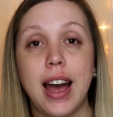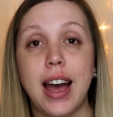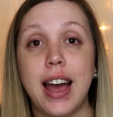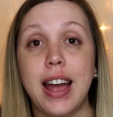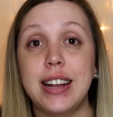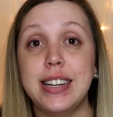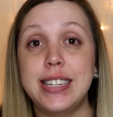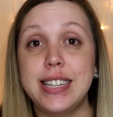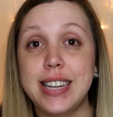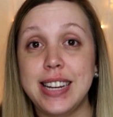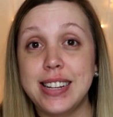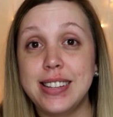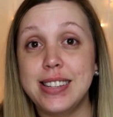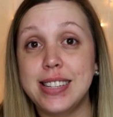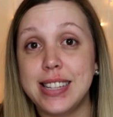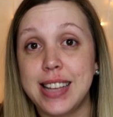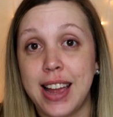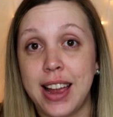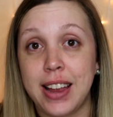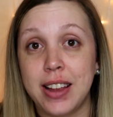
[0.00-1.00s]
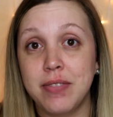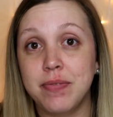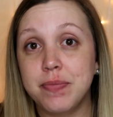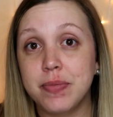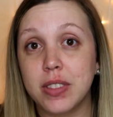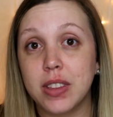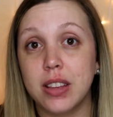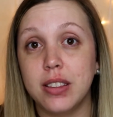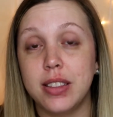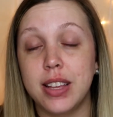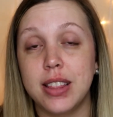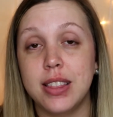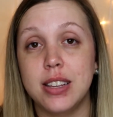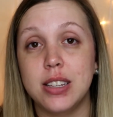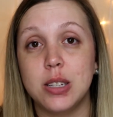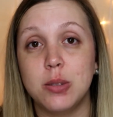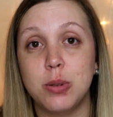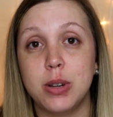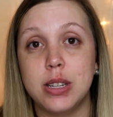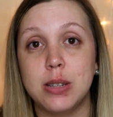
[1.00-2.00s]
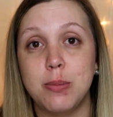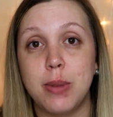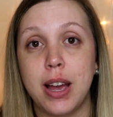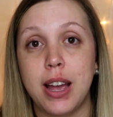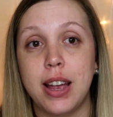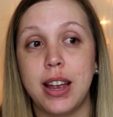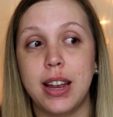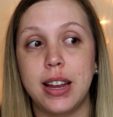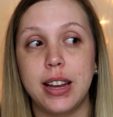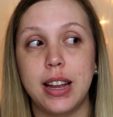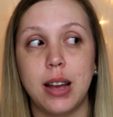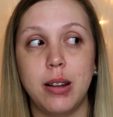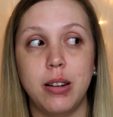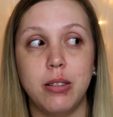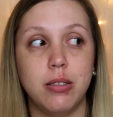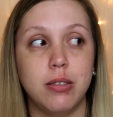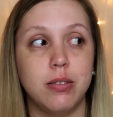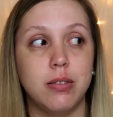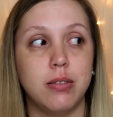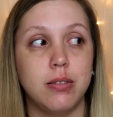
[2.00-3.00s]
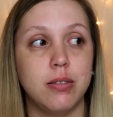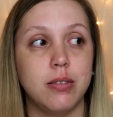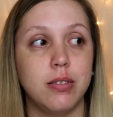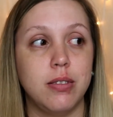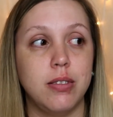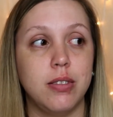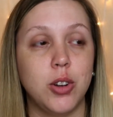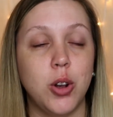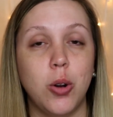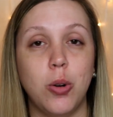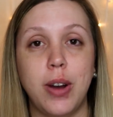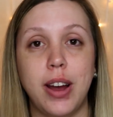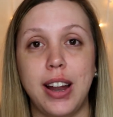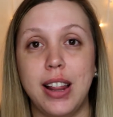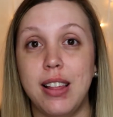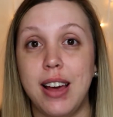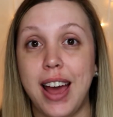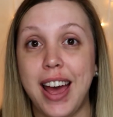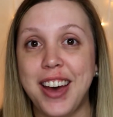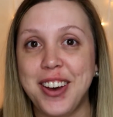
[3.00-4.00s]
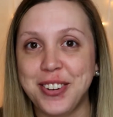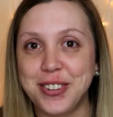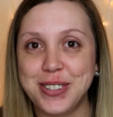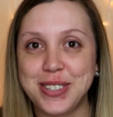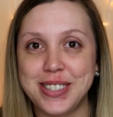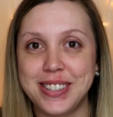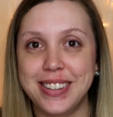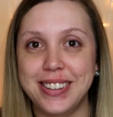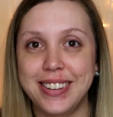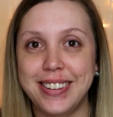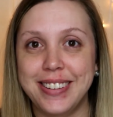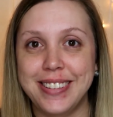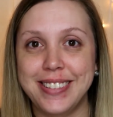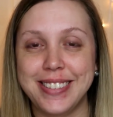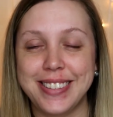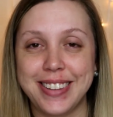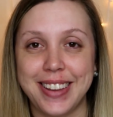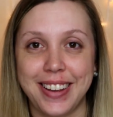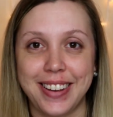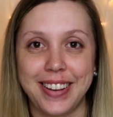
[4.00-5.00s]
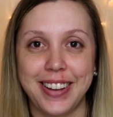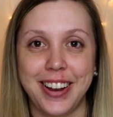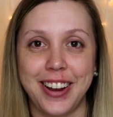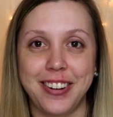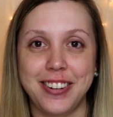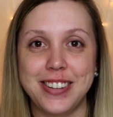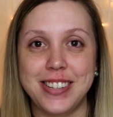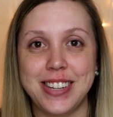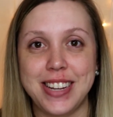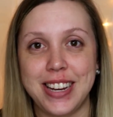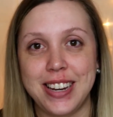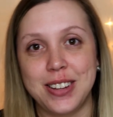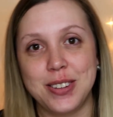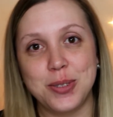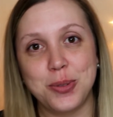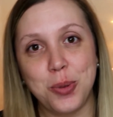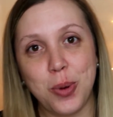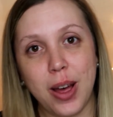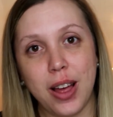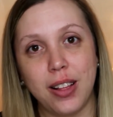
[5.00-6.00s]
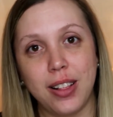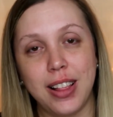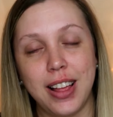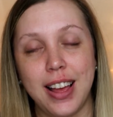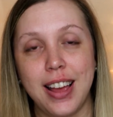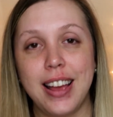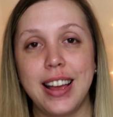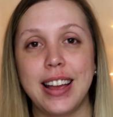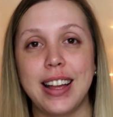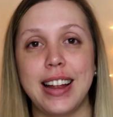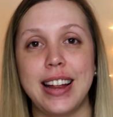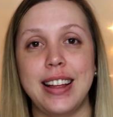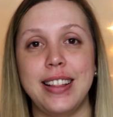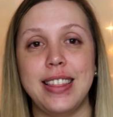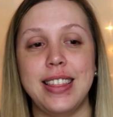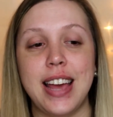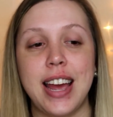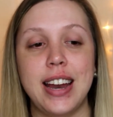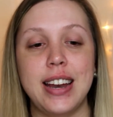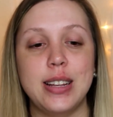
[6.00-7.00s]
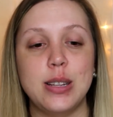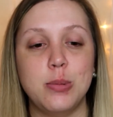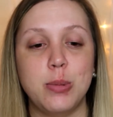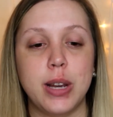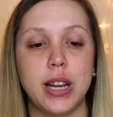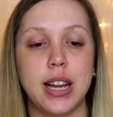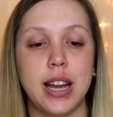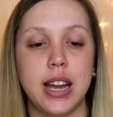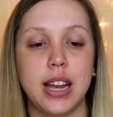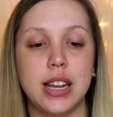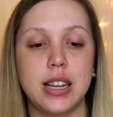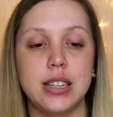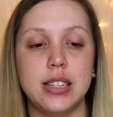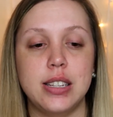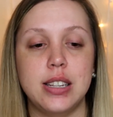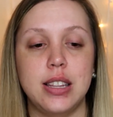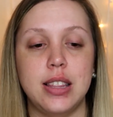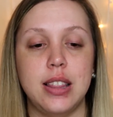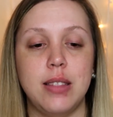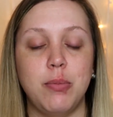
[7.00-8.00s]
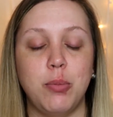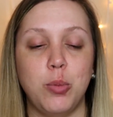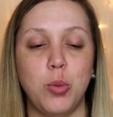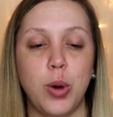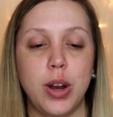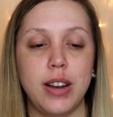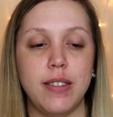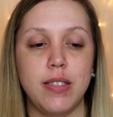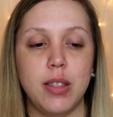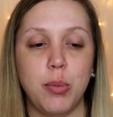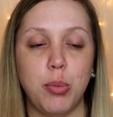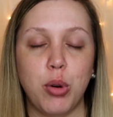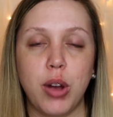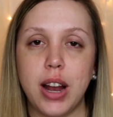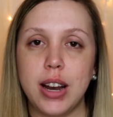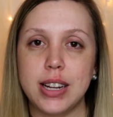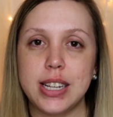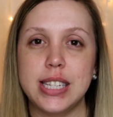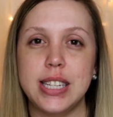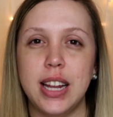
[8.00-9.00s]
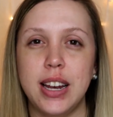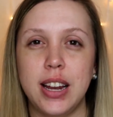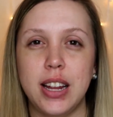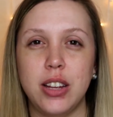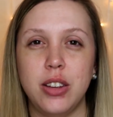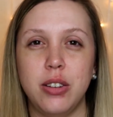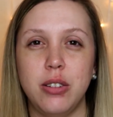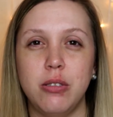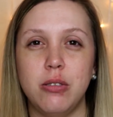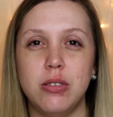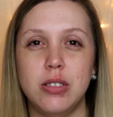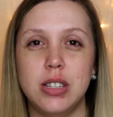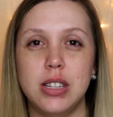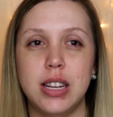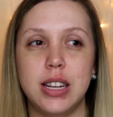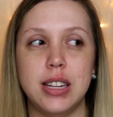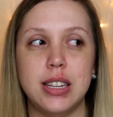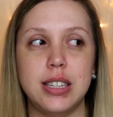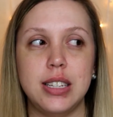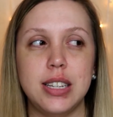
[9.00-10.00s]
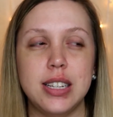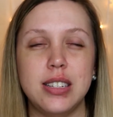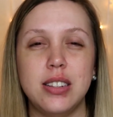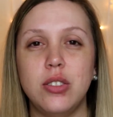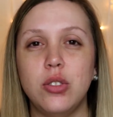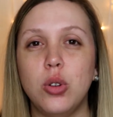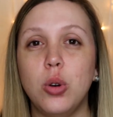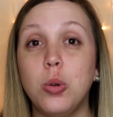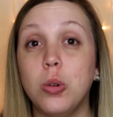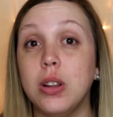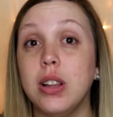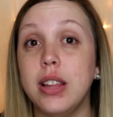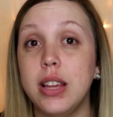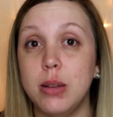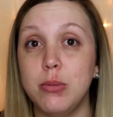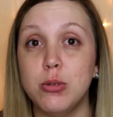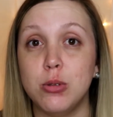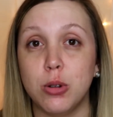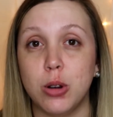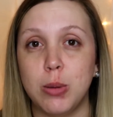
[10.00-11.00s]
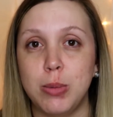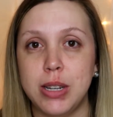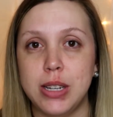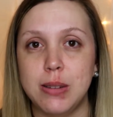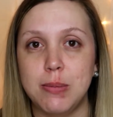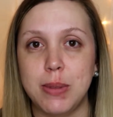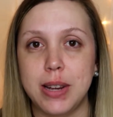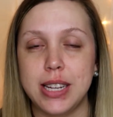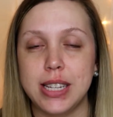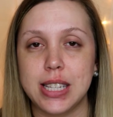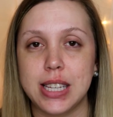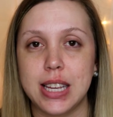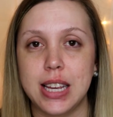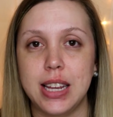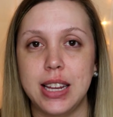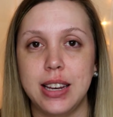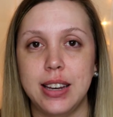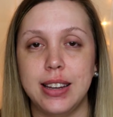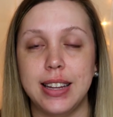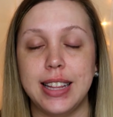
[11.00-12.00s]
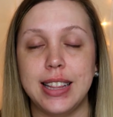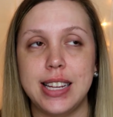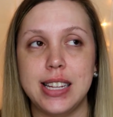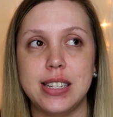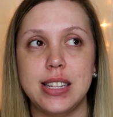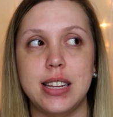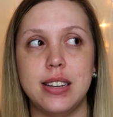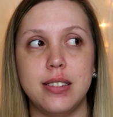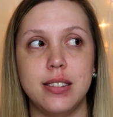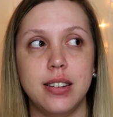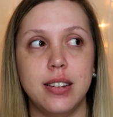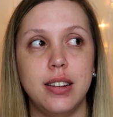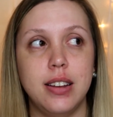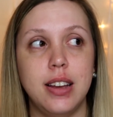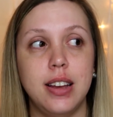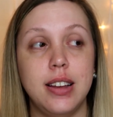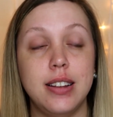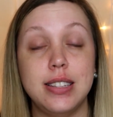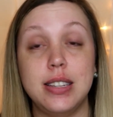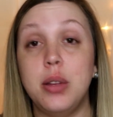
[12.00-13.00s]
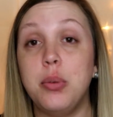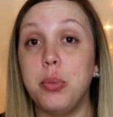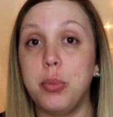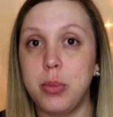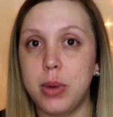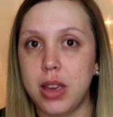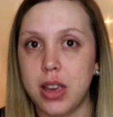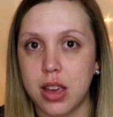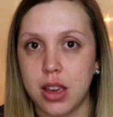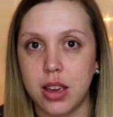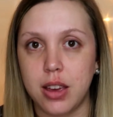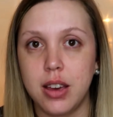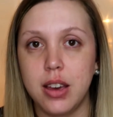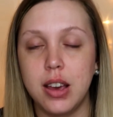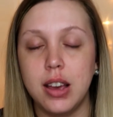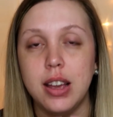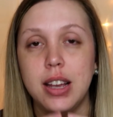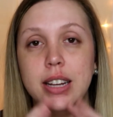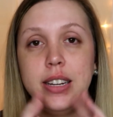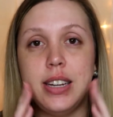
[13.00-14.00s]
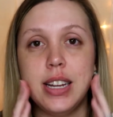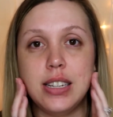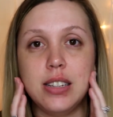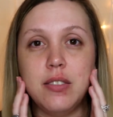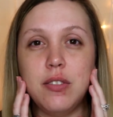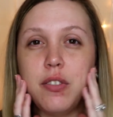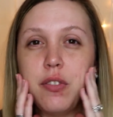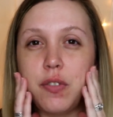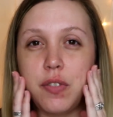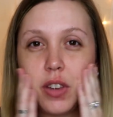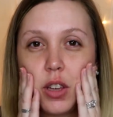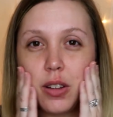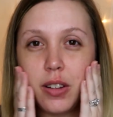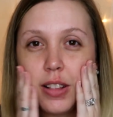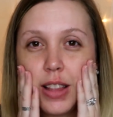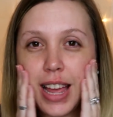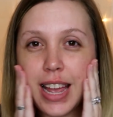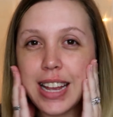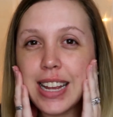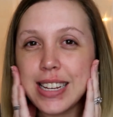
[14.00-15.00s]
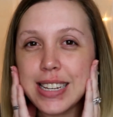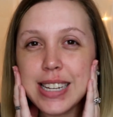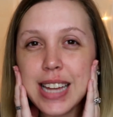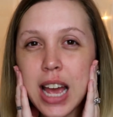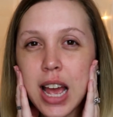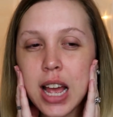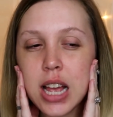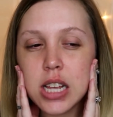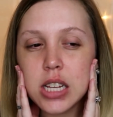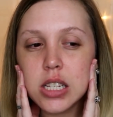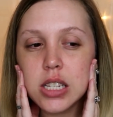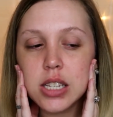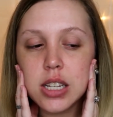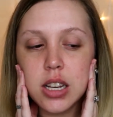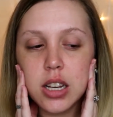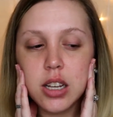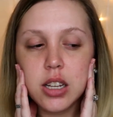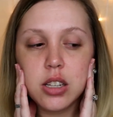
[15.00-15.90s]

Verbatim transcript: I did say that this was my I don't go out of the house skincare routine as well, and that is because one of the products that I use doesn't totally absorb into my skin, at least it, to me, it doesn't feel like it does,